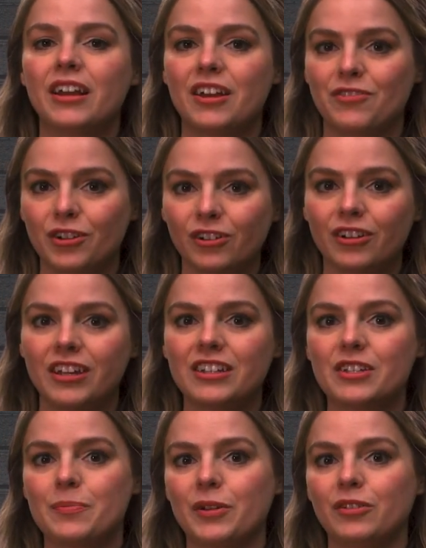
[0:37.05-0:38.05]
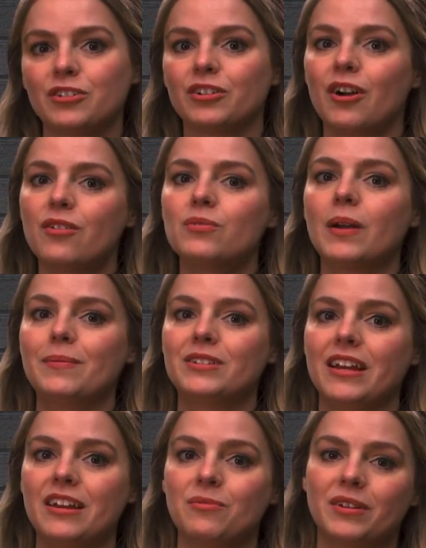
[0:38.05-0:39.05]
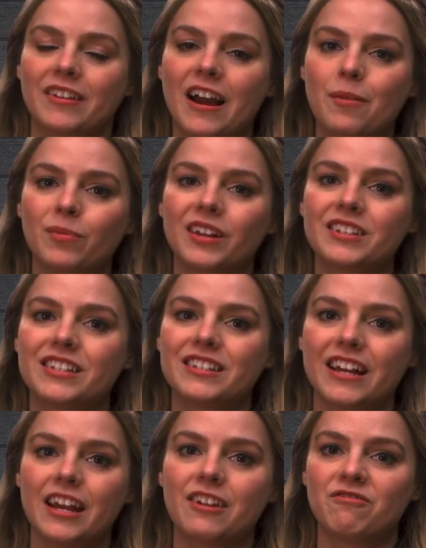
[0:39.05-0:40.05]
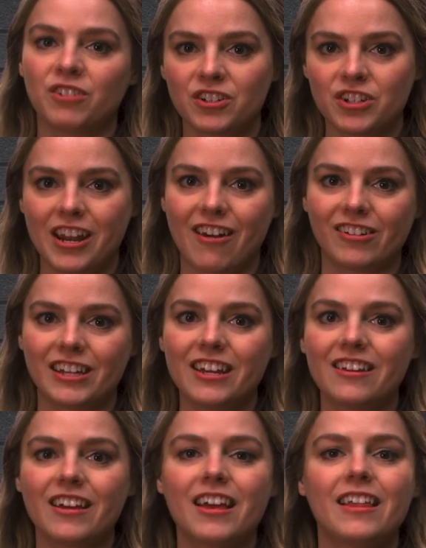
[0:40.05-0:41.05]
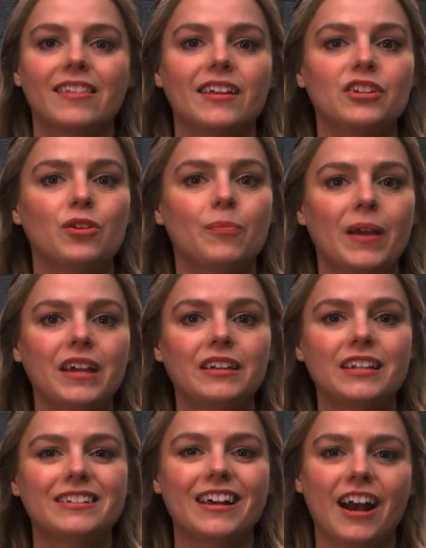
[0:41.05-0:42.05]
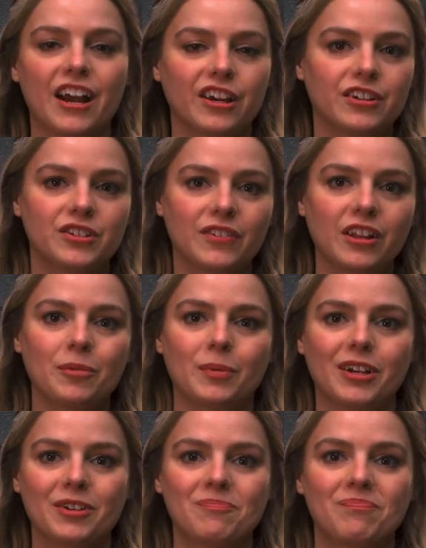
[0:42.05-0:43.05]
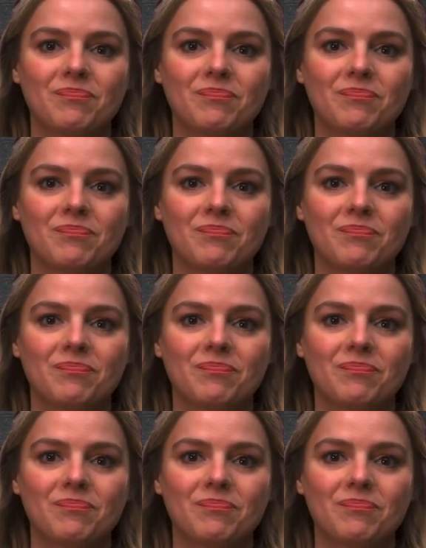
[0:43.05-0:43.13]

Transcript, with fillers: If you're looking to build your own website with complex design and functionality, then you may need to hire a developer.